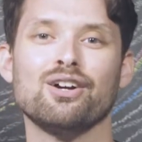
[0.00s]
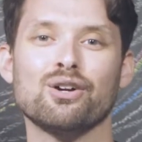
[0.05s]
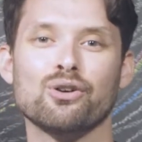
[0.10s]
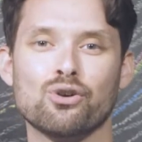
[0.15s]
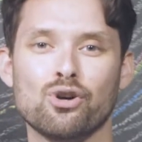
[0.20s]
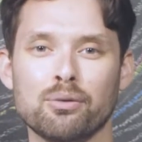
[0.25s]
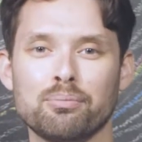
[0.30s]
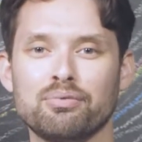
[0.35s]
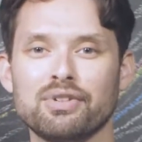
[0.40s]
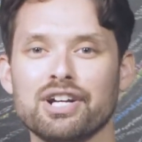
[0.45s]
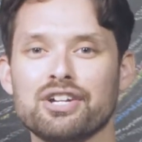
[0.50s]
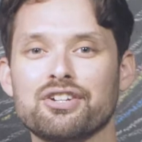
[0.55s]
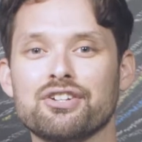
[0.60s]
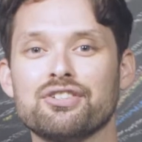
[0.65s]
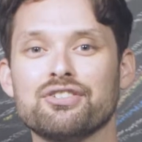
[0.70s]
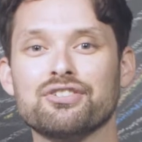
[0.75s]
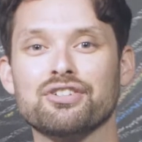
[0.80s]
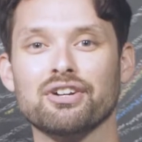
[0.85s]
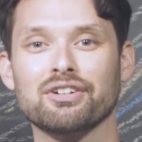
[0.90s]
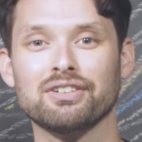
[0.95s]

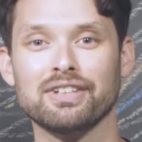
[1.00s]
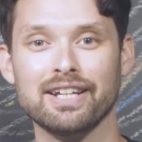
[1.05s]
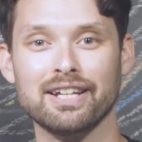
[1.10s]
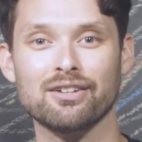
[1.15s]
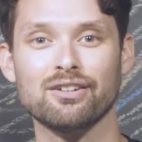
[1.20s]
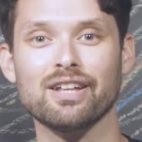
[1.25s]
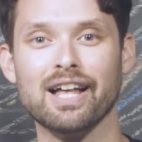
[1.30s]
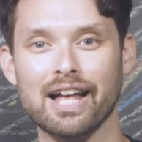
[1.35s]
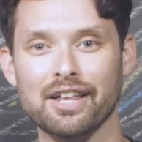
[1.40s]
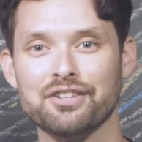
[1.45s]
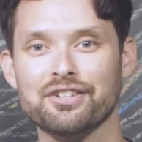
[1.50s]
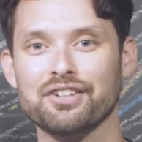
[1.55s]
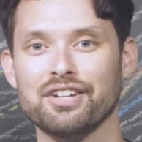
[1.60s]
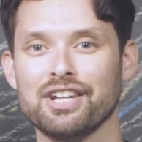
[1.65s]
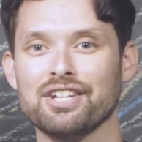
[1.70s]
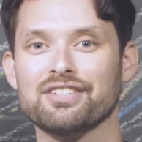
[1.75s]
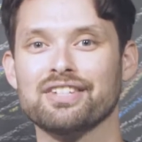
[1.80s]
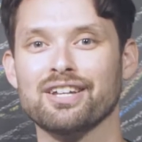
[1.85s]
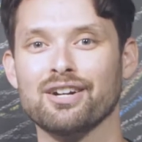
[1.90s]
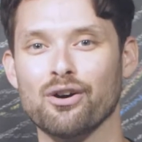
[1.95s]
corporations are legal
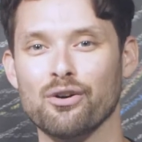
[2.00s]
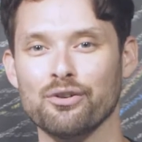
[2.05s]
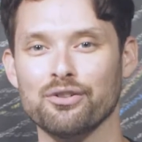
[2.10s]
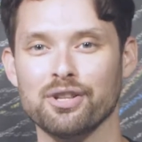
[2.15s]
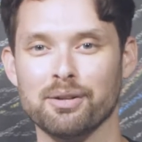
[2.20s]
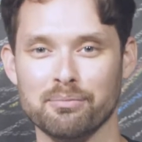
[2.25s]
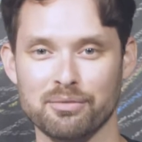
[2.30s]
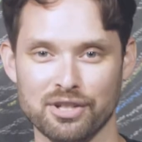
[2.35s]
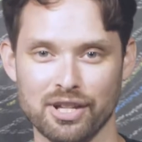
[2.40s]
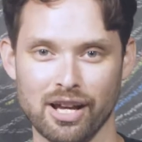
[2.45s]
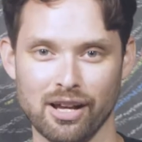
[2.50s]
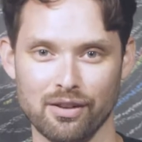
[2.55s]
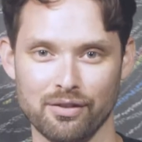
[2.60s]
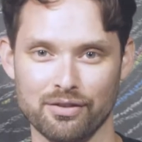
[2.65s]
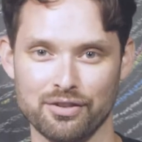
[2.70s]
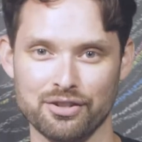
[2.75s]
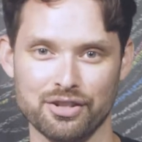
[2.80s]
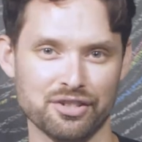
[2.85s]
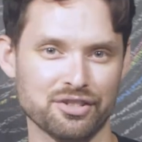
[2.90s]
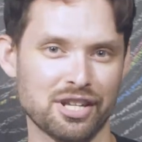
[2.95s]
entities that own
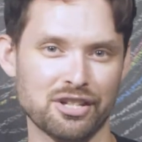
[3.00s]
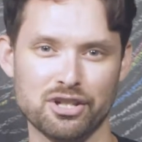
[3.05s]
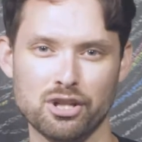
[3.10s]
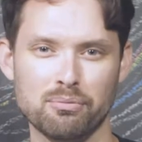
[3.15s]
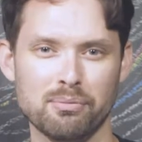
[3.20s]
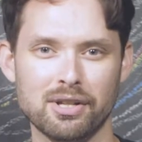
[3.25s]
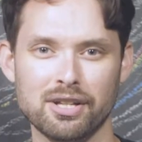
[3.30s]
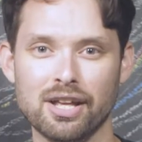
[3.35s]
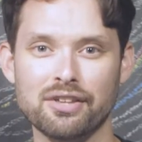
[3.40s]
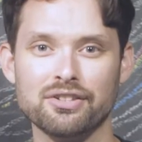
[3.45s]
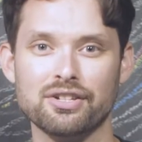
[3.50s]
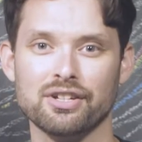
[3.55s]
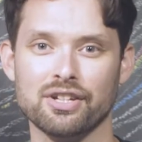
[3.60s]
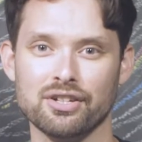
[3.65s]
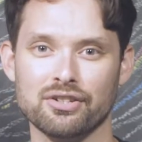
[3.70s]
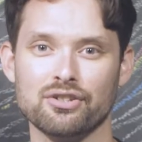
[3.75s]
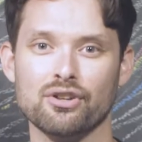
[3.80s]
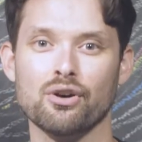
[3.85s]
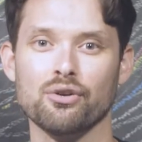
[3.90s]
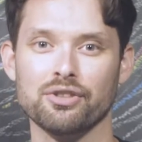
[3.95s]
themselves, just as human
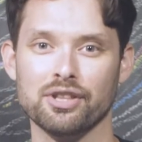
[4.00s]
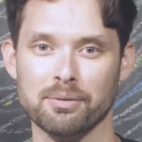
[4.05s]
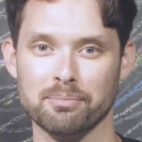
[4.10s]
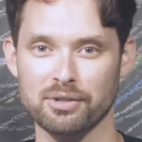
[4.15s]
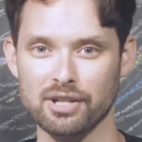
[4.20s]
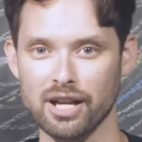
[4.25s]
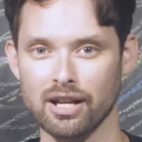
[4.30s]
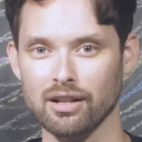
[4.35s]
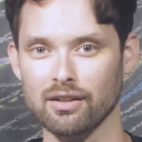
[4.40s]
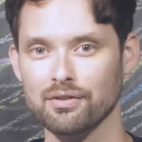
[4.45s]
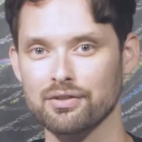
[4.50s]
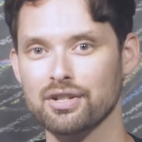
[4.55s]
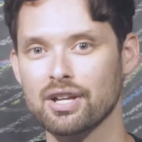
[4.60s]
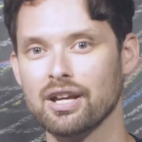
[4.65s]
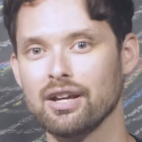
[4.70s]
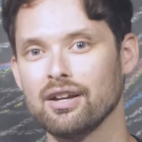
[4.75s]
entities own themselves.